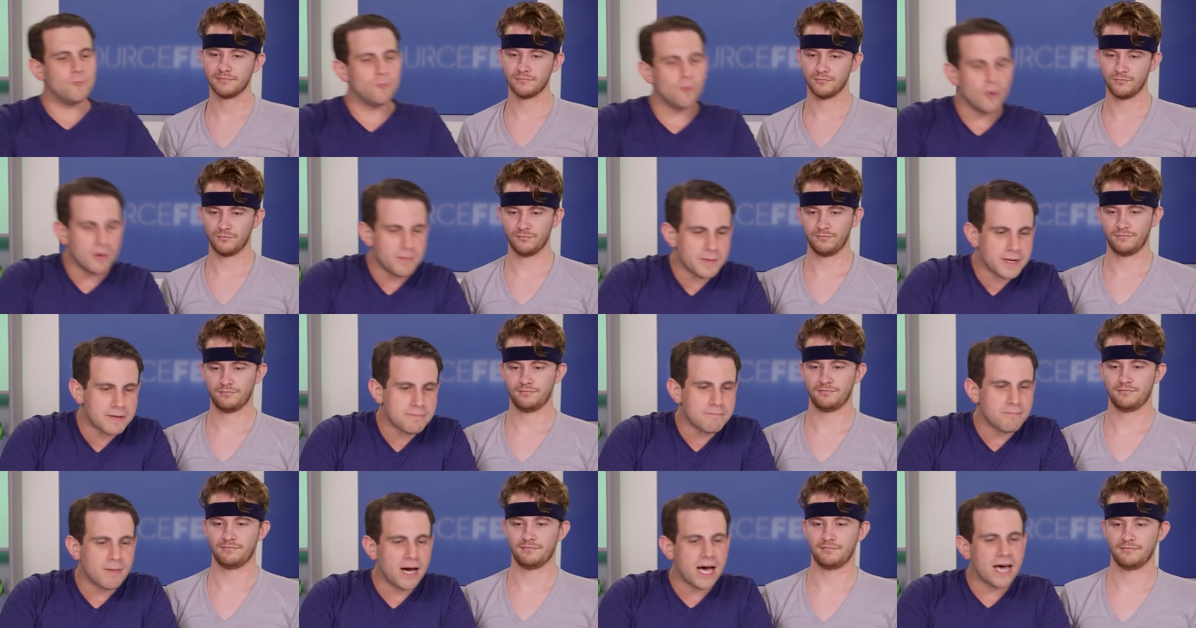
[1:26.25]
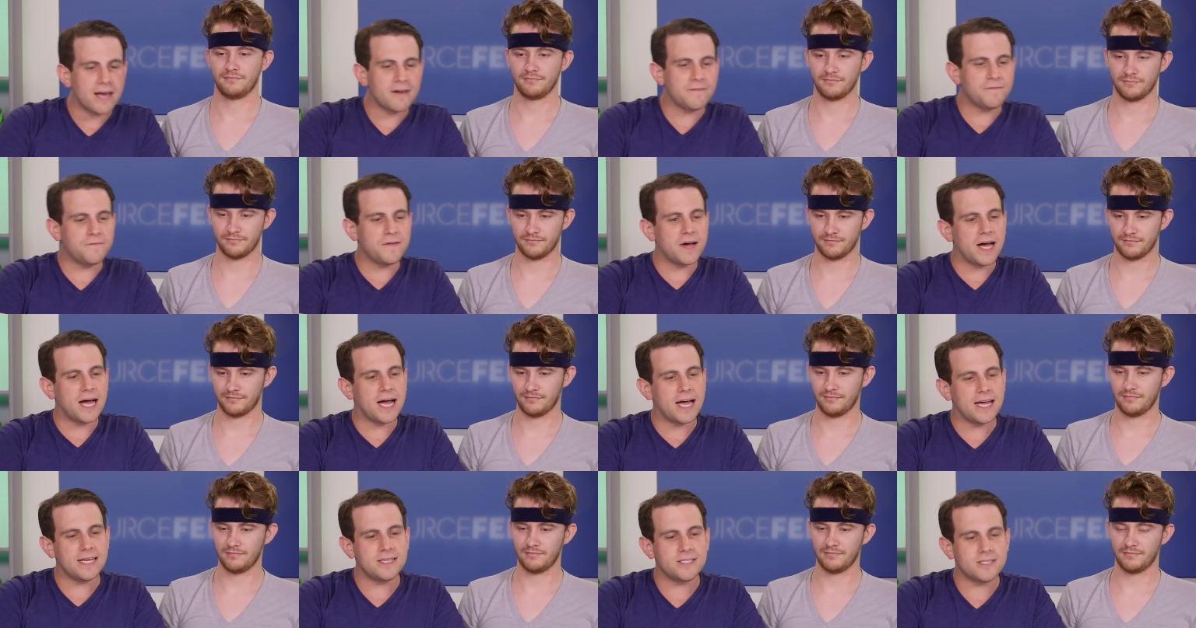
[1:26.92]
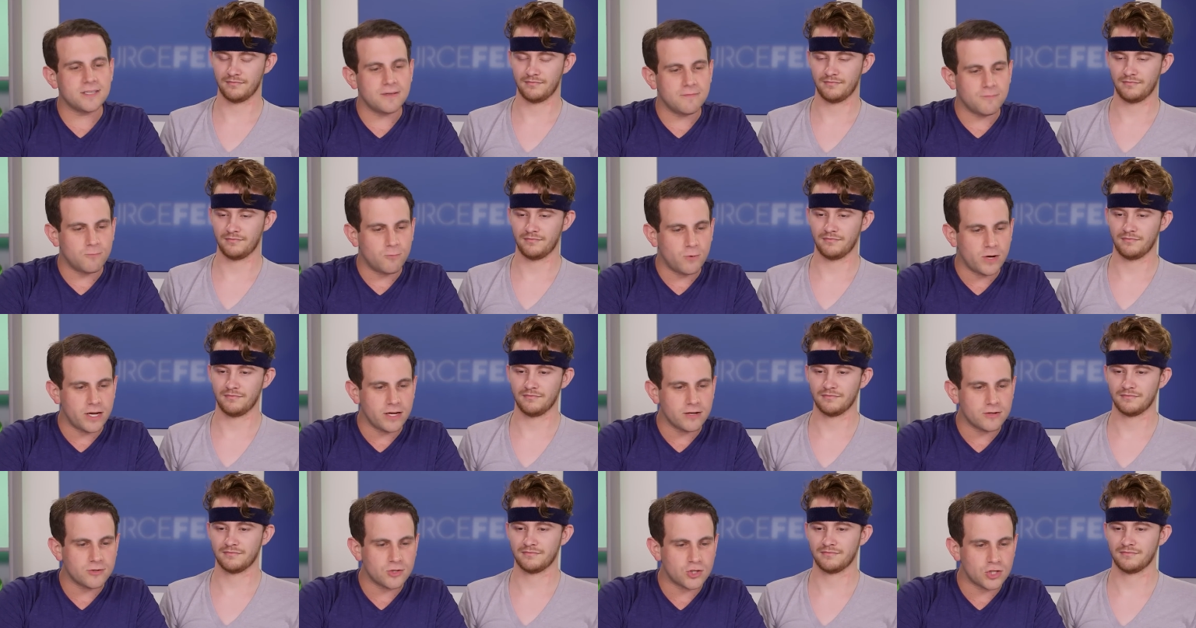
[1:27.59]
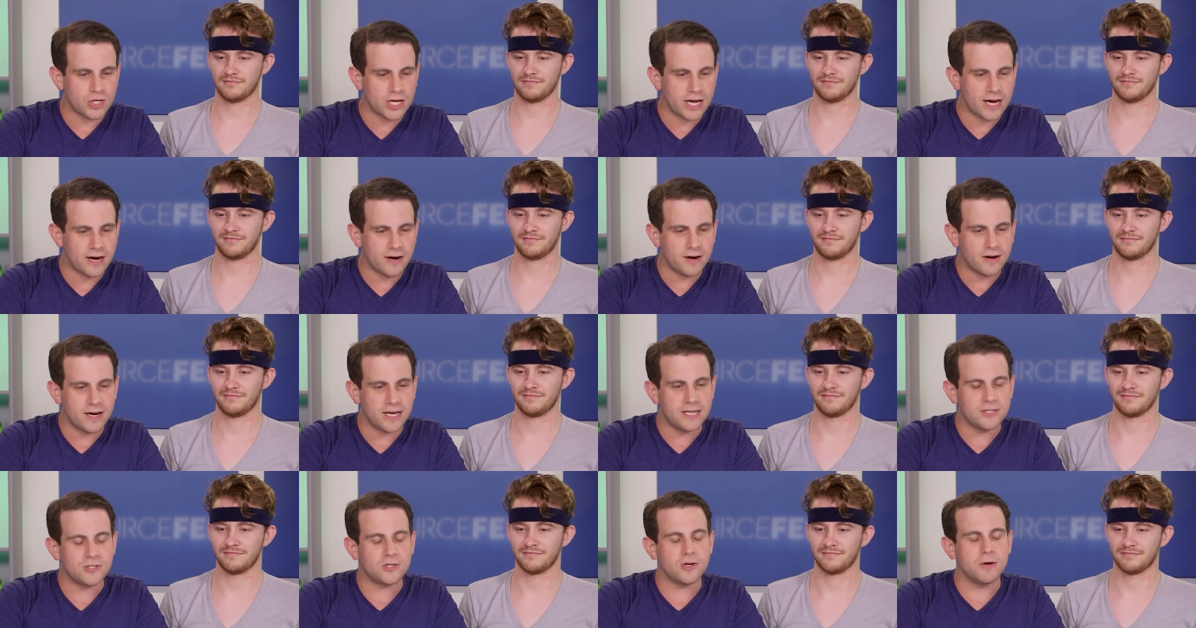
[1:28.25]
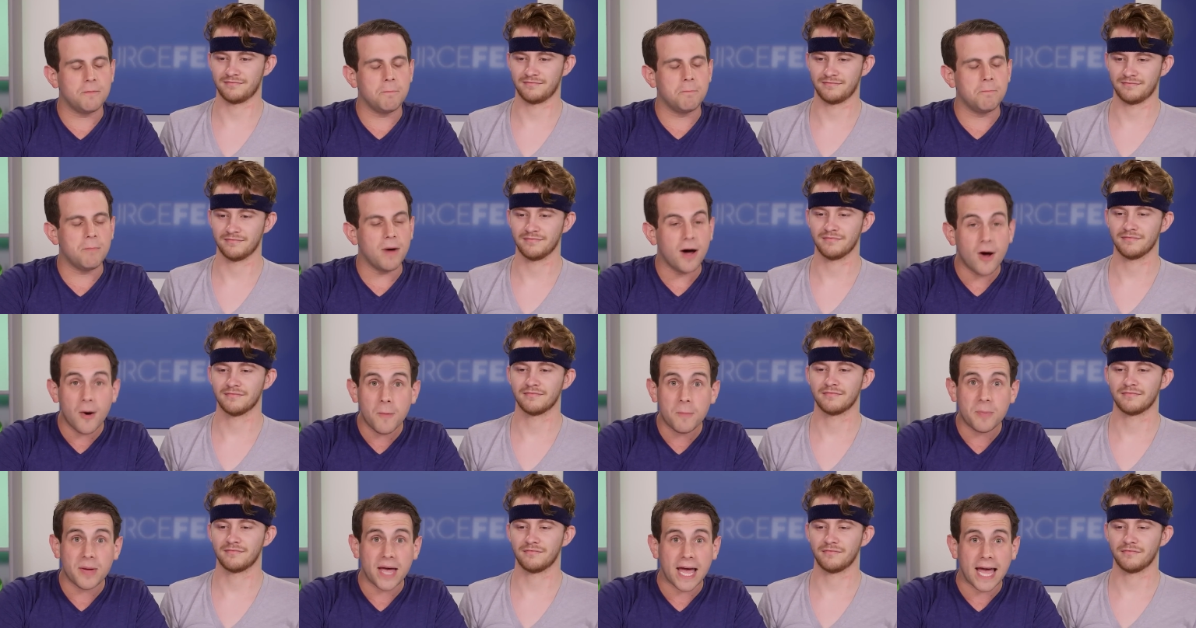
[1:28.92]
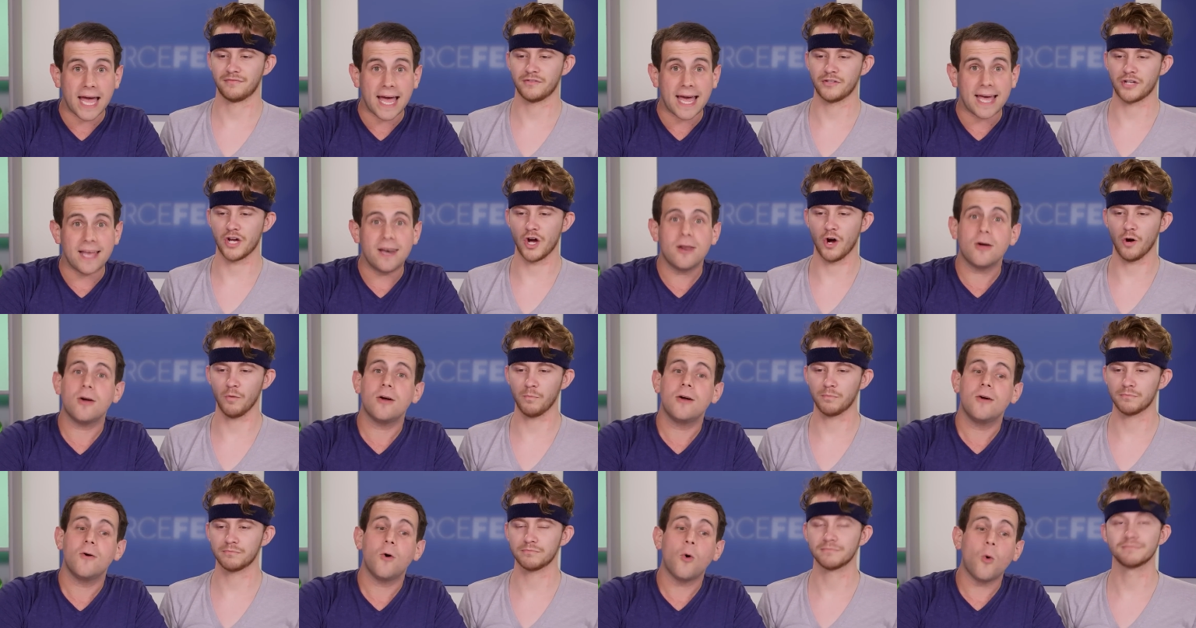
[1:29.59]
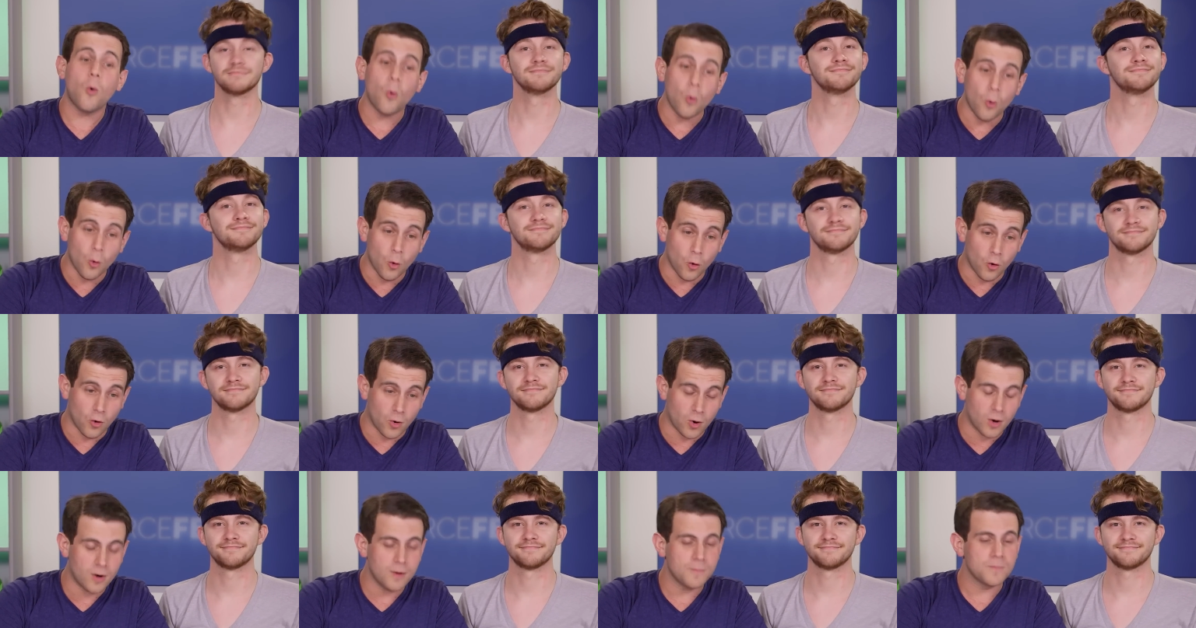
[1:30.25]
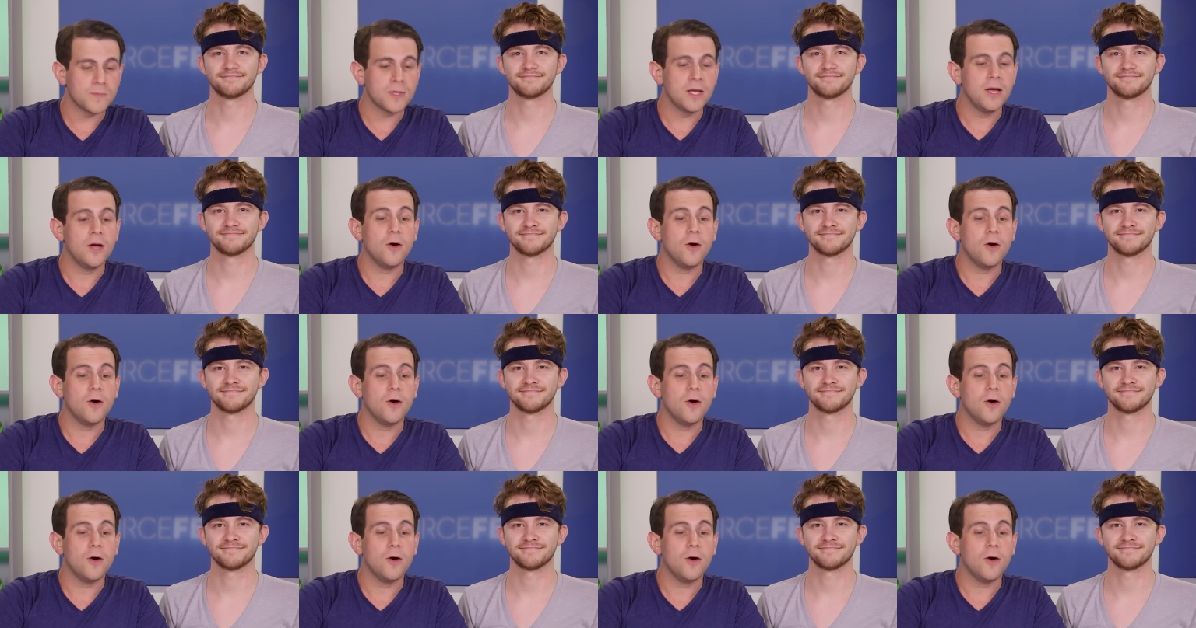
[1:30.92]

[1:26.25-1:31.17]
Speaker 1: Woman modifies wheelchair into moped, nope. or